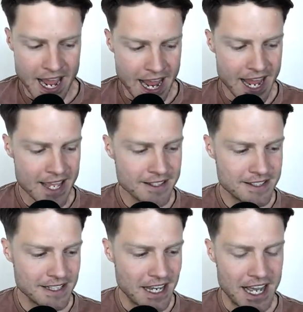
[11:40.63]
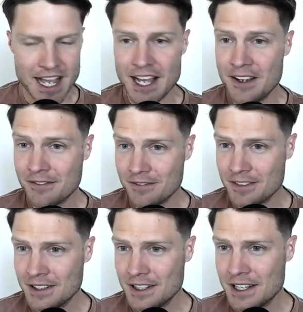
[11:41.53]
And for
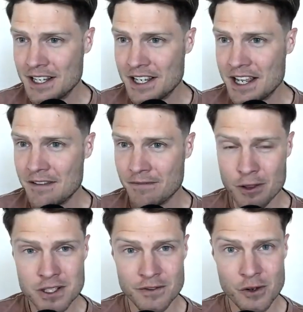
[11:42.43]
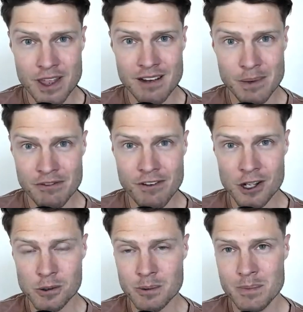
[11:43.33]
those of you that have been
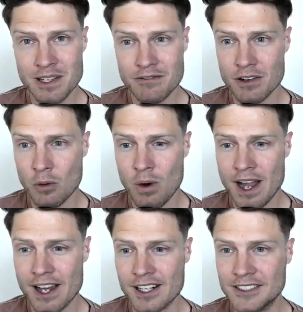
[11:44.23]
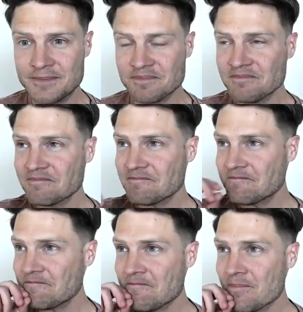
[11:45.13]
following me for a while,
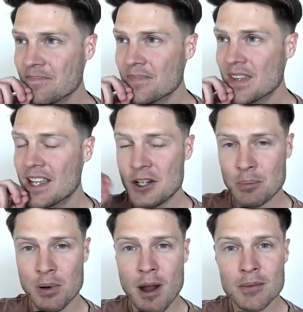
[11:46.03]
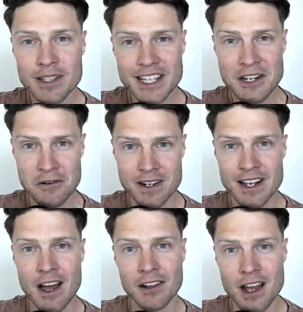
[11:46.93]
you're probably hearing
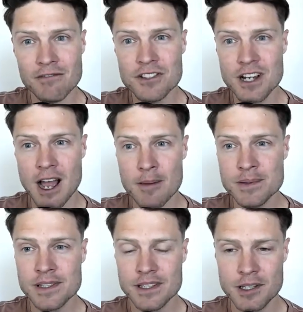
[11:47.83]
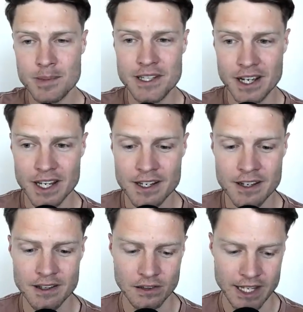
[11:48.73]
a lot of jobs to be done
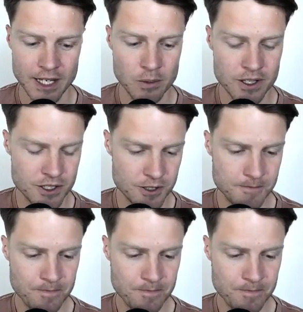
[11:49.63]
language.